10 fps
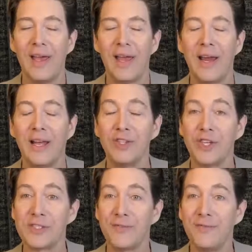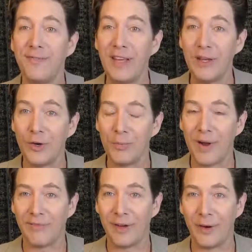and I just feel
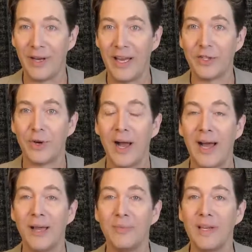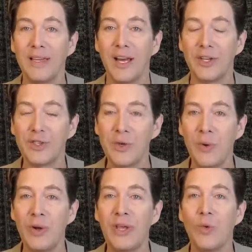my very nature. I am
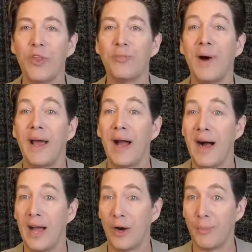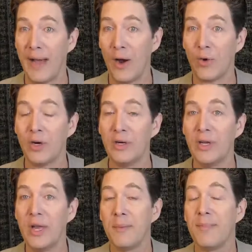attuning with my higher power,
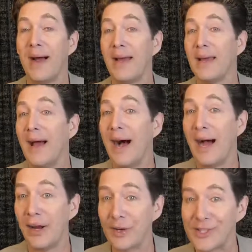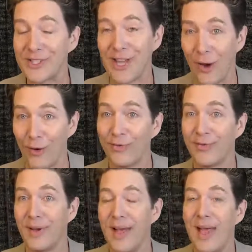my higher
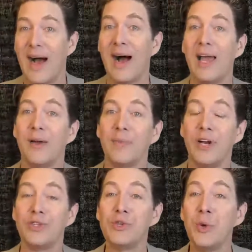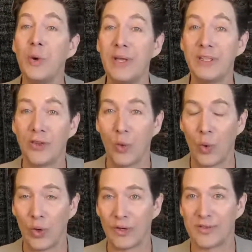self. I am attuning to the
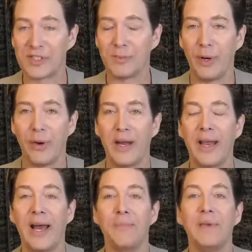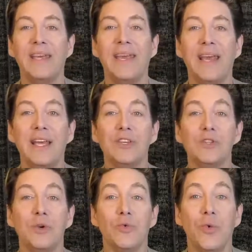world of spirit, and I'm beginning
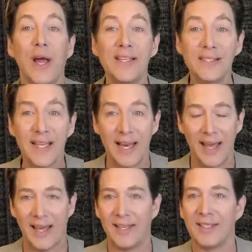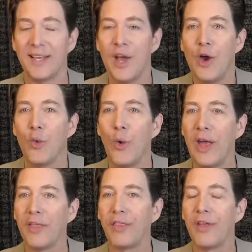to resonate
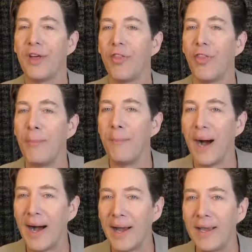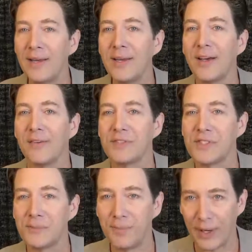with the mind of
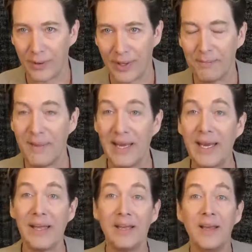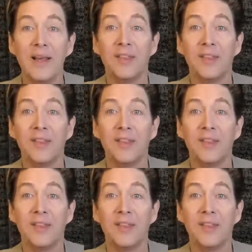spirit, meaning